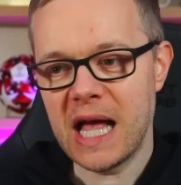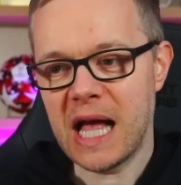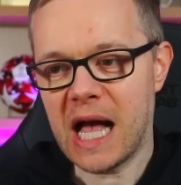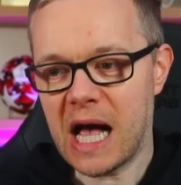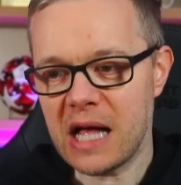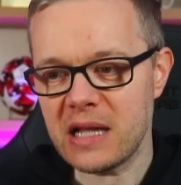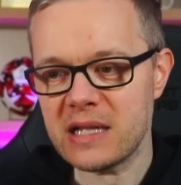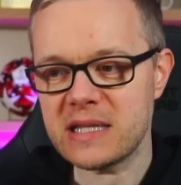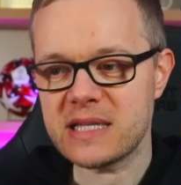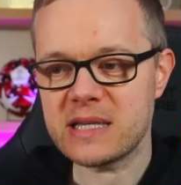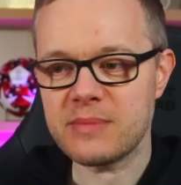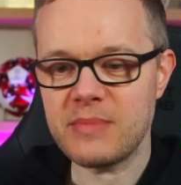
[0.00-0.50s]

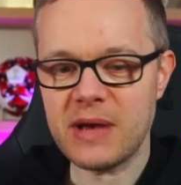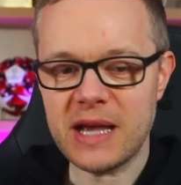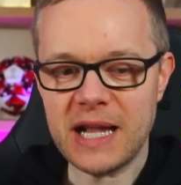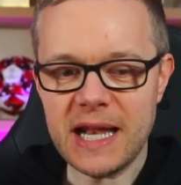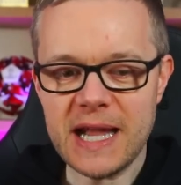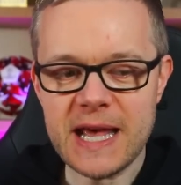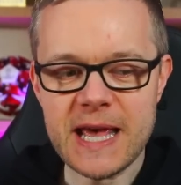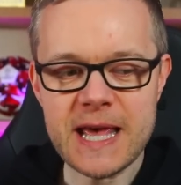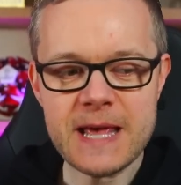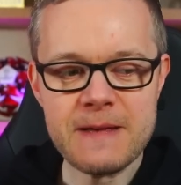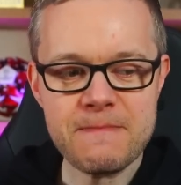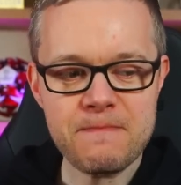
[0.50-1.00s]

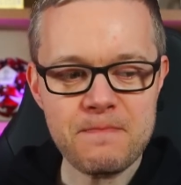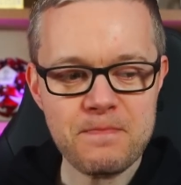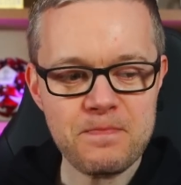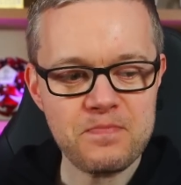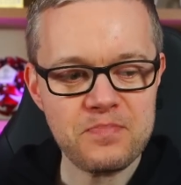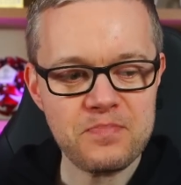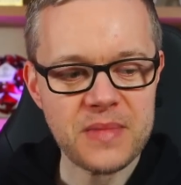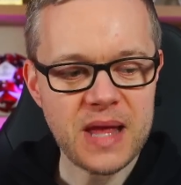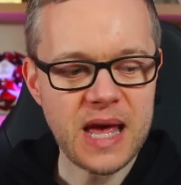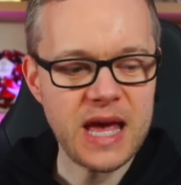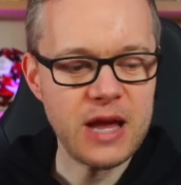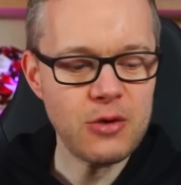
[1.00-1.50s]
Ultimately,
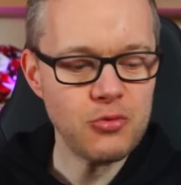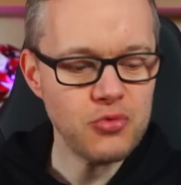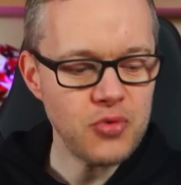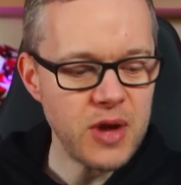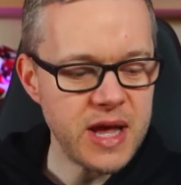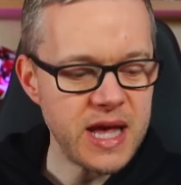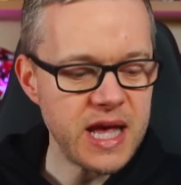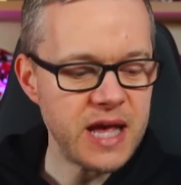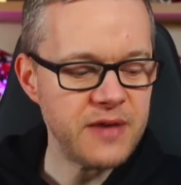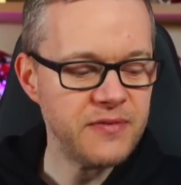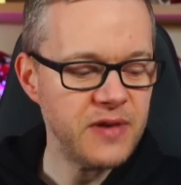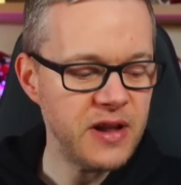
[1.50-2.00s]

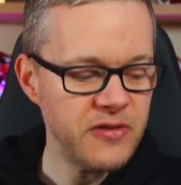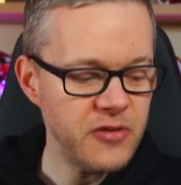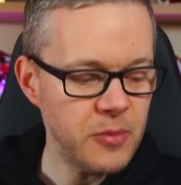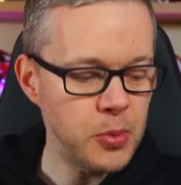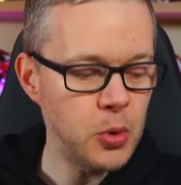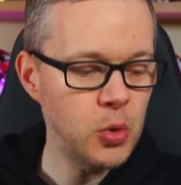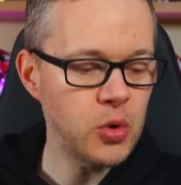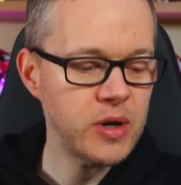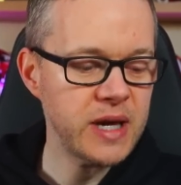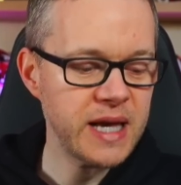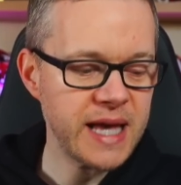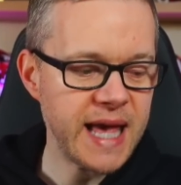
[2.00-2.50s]
if
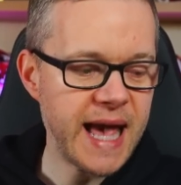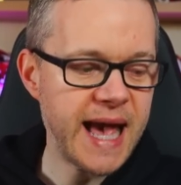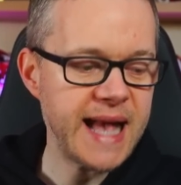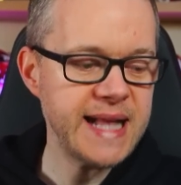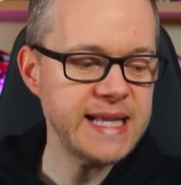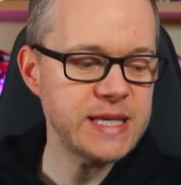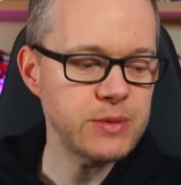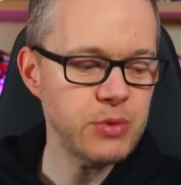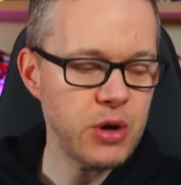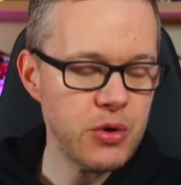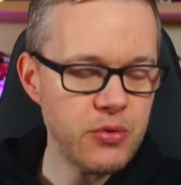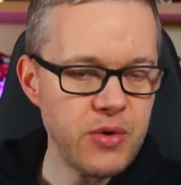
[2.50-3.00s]
Liverpool can get
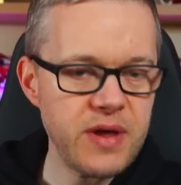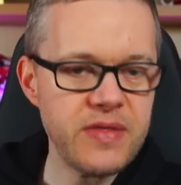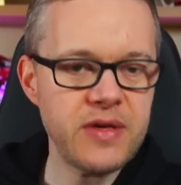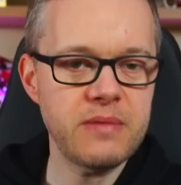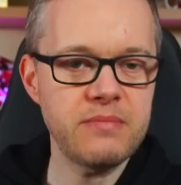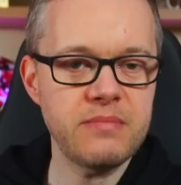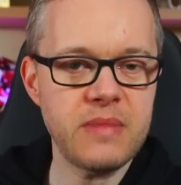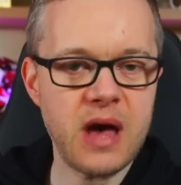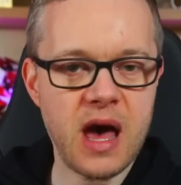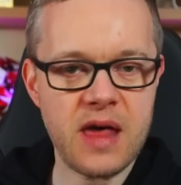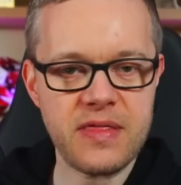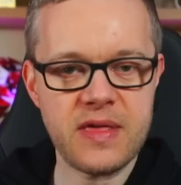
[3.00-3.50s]
into a
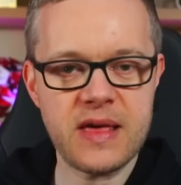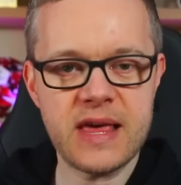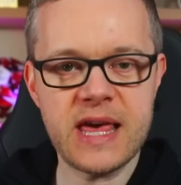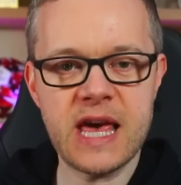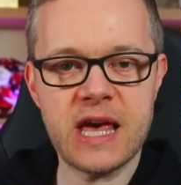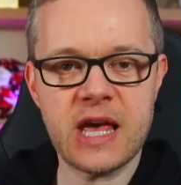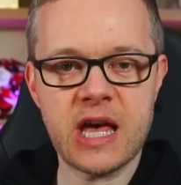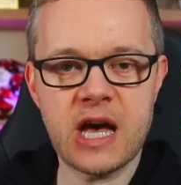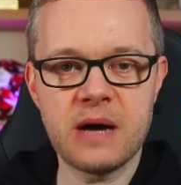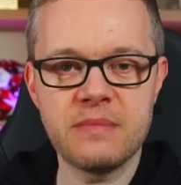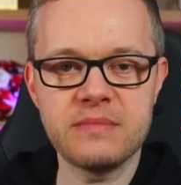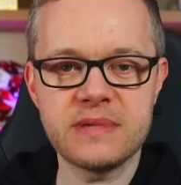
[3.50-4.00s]
rhythm, I think
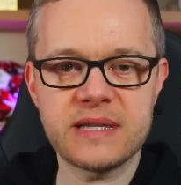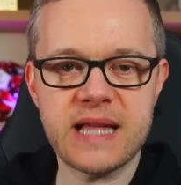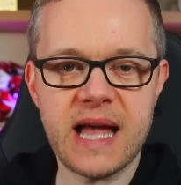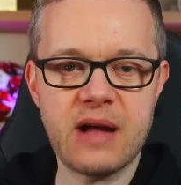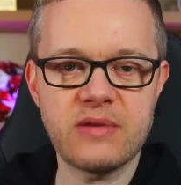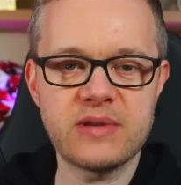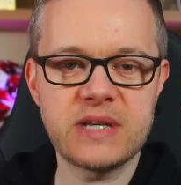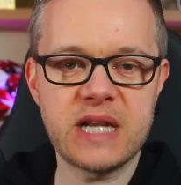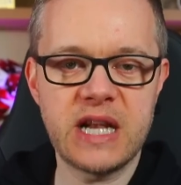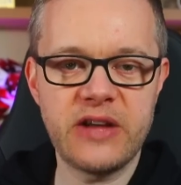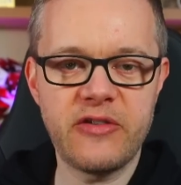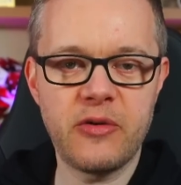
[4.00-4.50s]
it comes down
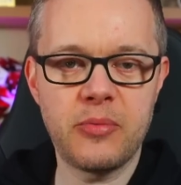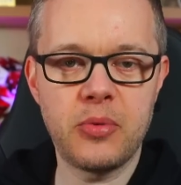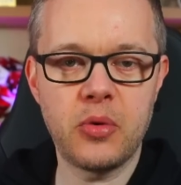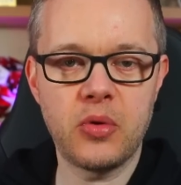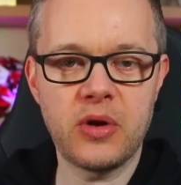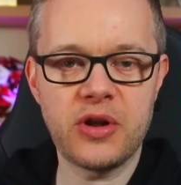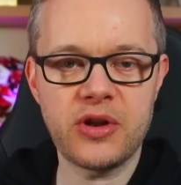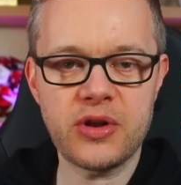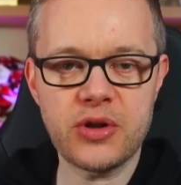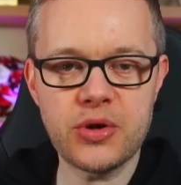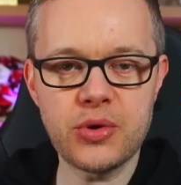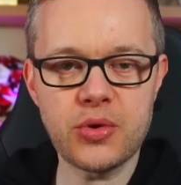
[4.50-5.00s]
to
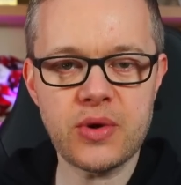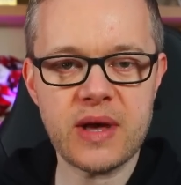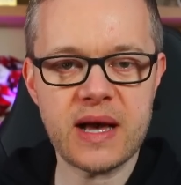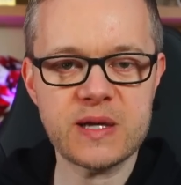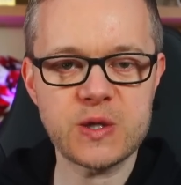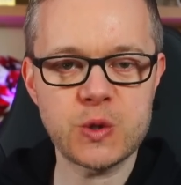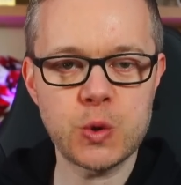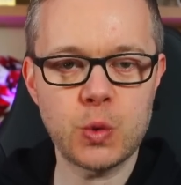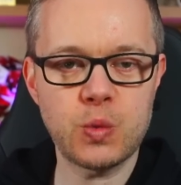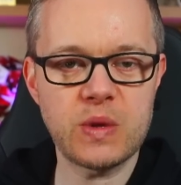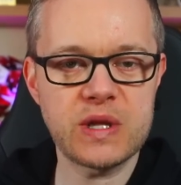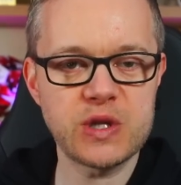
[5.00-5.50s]
Liverpool and
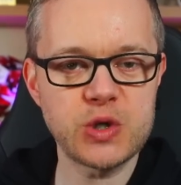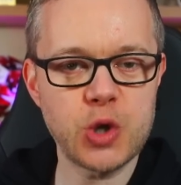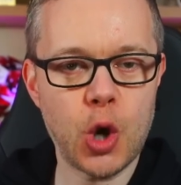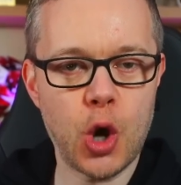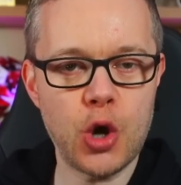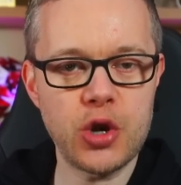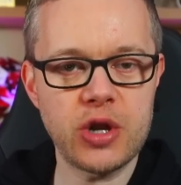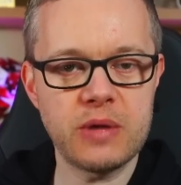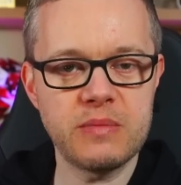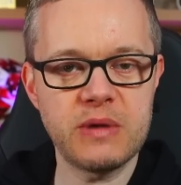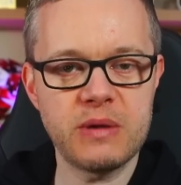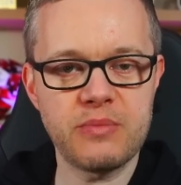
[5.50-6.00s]
Newcastle, with
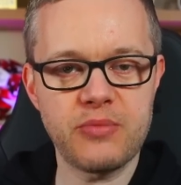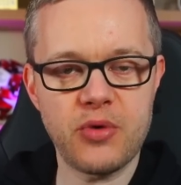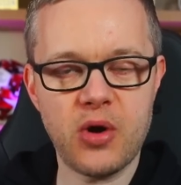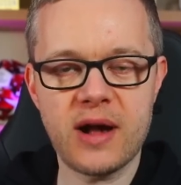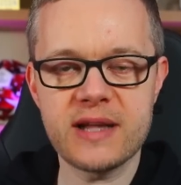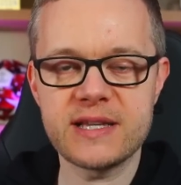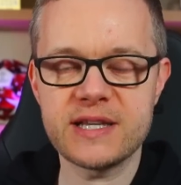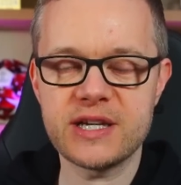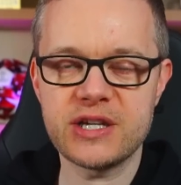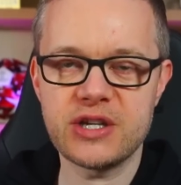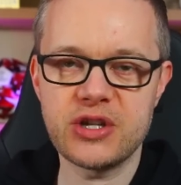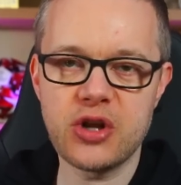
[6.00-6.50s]
Tottenham and
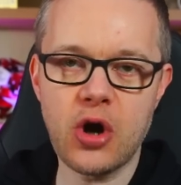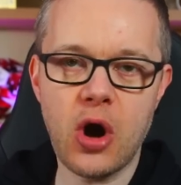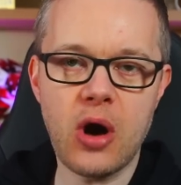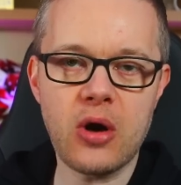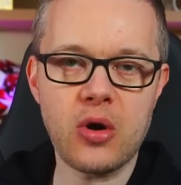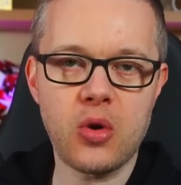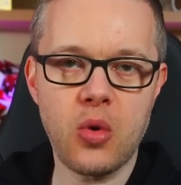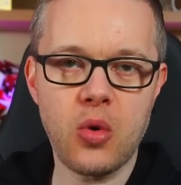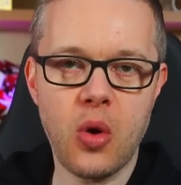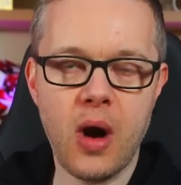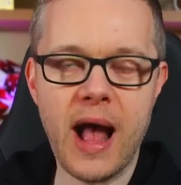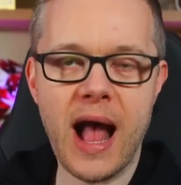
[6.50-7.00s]
Brighton not
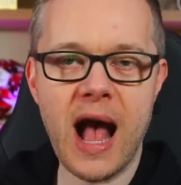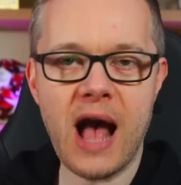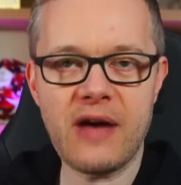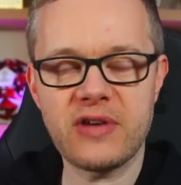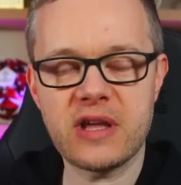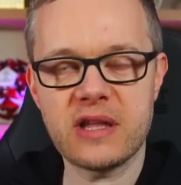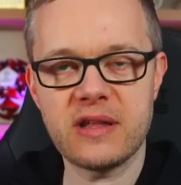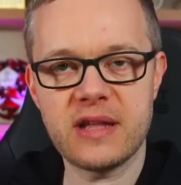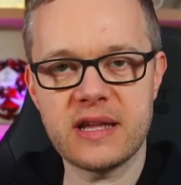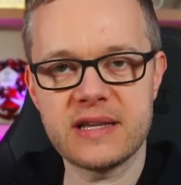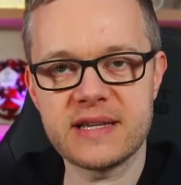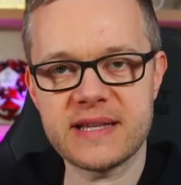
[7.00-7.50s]
quite
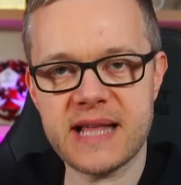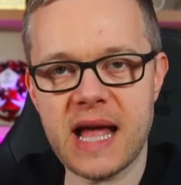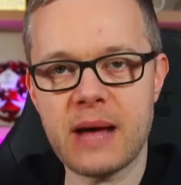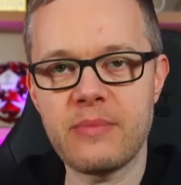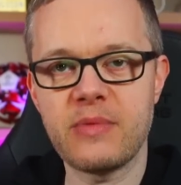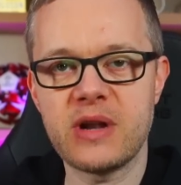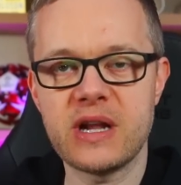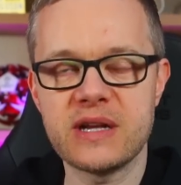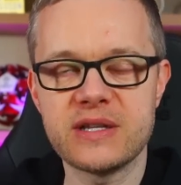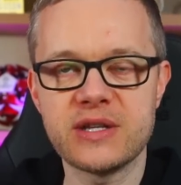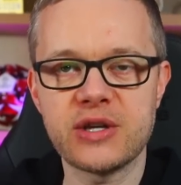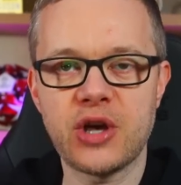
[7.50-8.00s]
having the
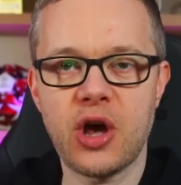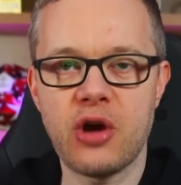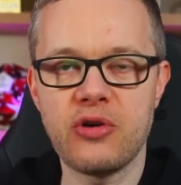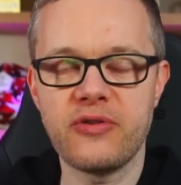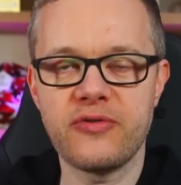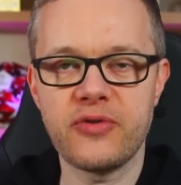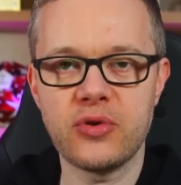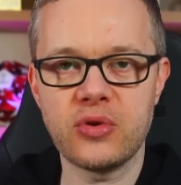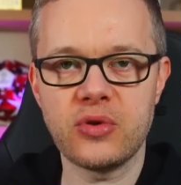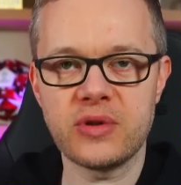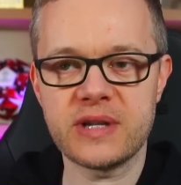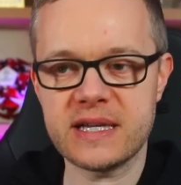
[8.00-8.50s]
stamina to go the
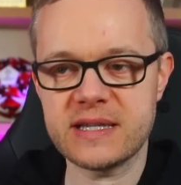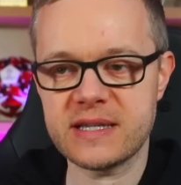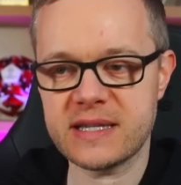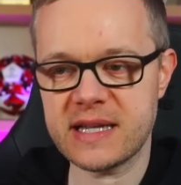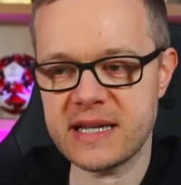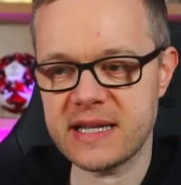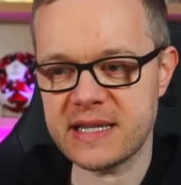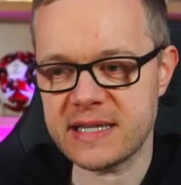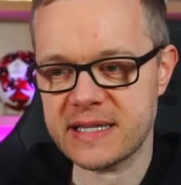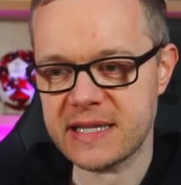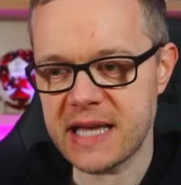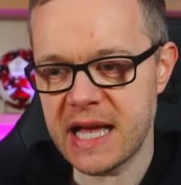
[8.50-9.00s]
full
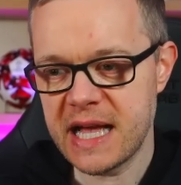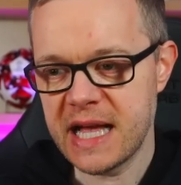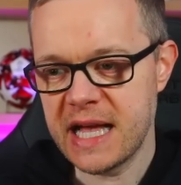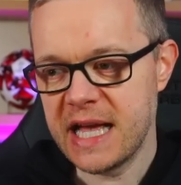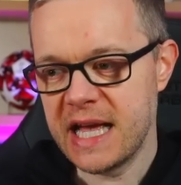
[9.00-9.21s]
distance.